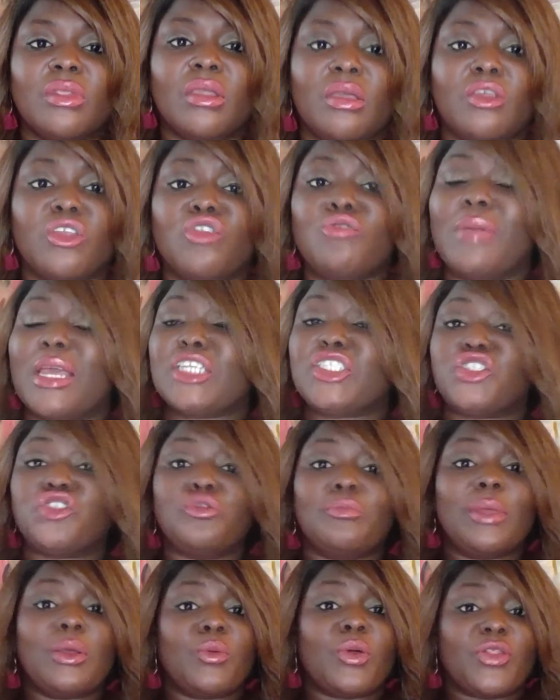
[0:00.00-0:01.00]
You may shoot
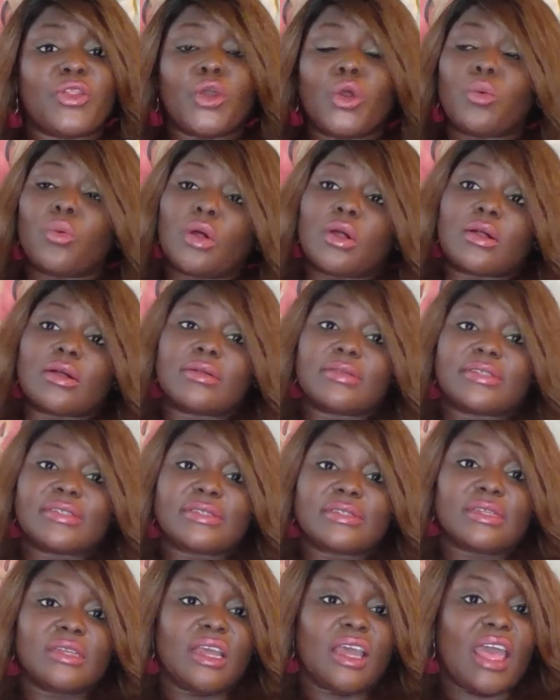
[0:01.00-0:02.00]
me with your
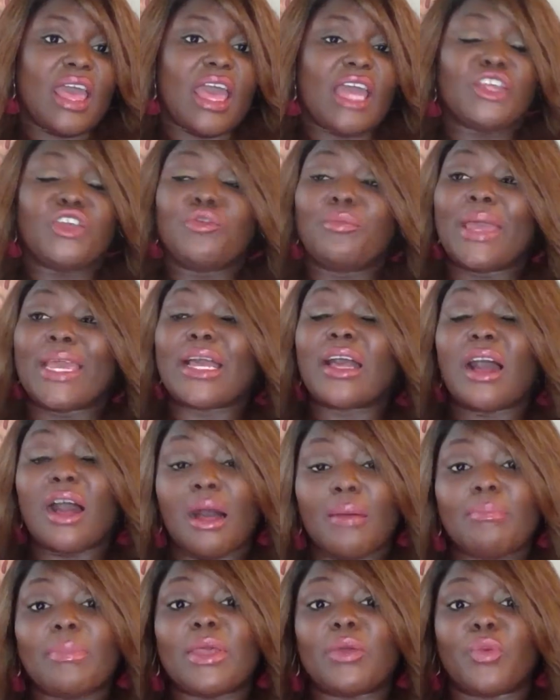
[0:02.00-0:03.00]
words, and you may
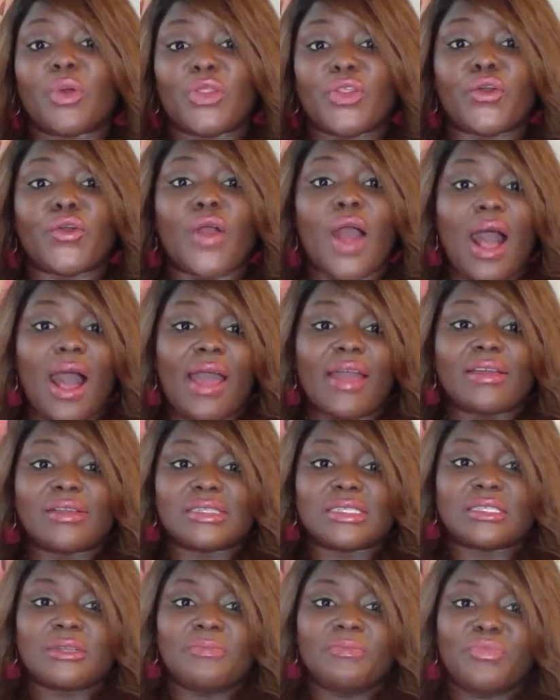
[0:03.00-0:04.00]
cut me with your
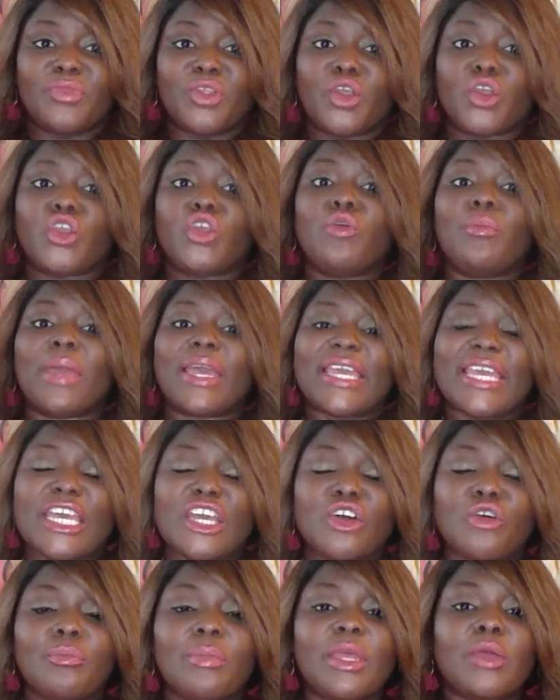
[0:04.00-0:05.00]
eyes. You may
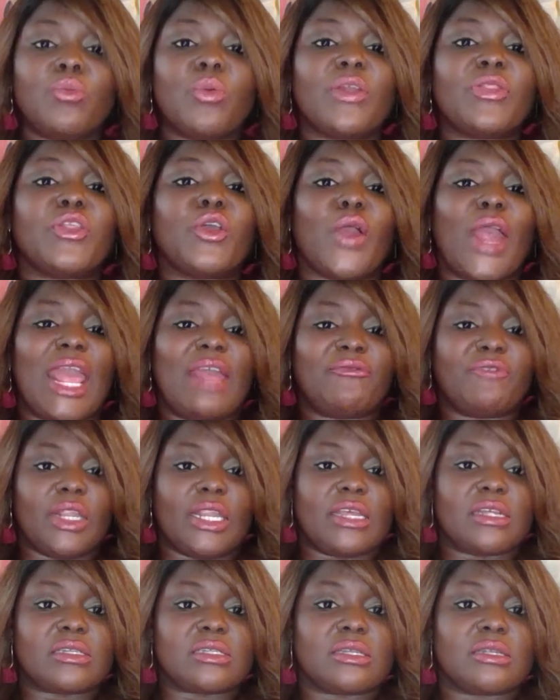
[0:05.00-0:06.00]
kill me with your
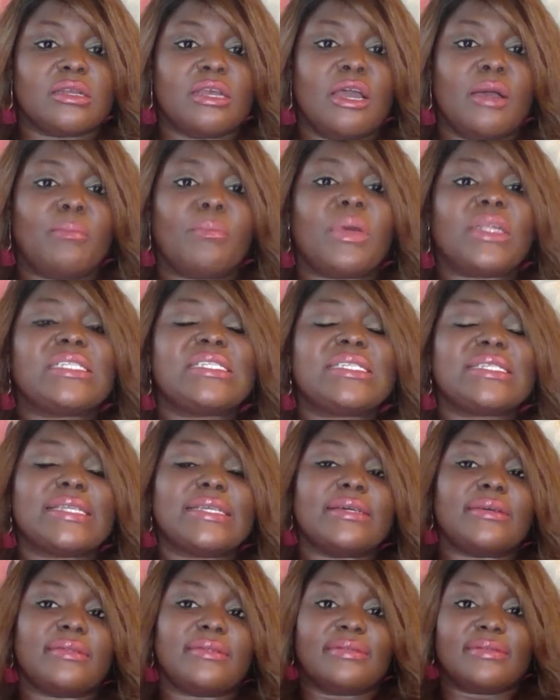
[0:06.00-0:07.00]
hatefulness, but
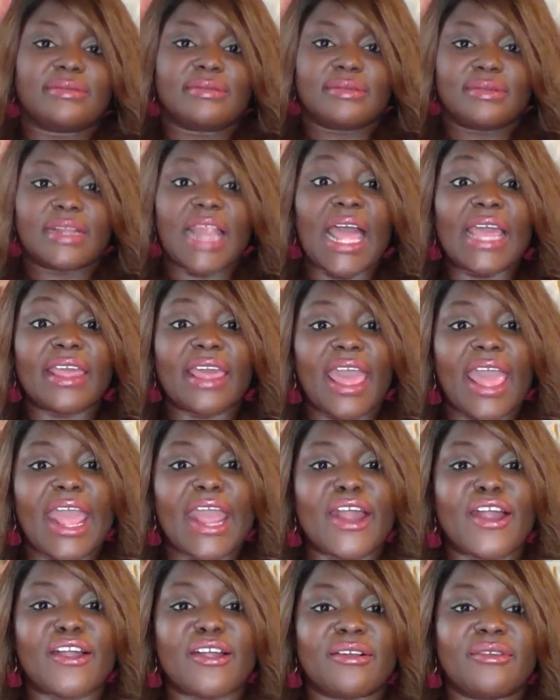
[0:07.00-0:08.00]
still, like
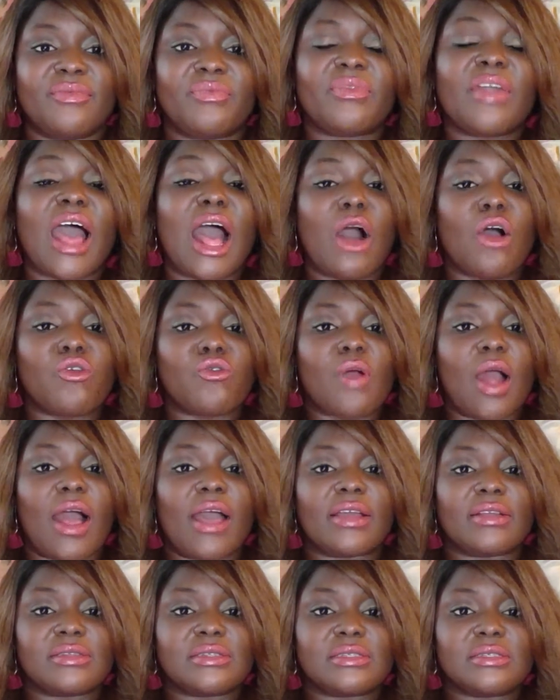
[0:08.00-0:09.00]
air, I'll
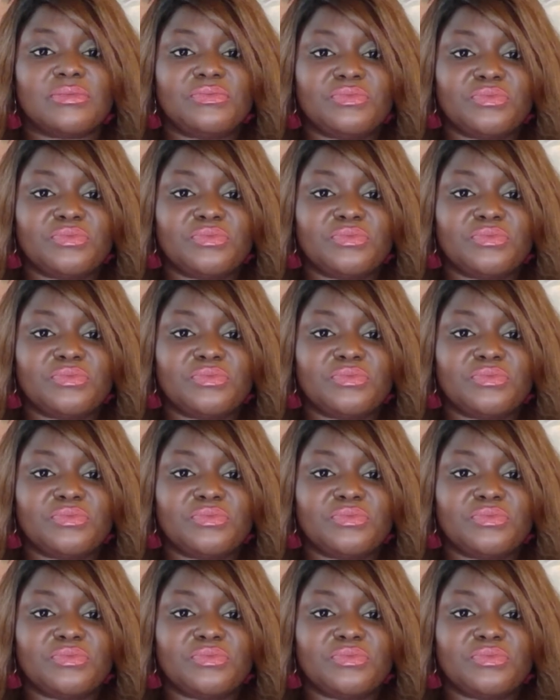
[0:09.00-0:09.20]
rise.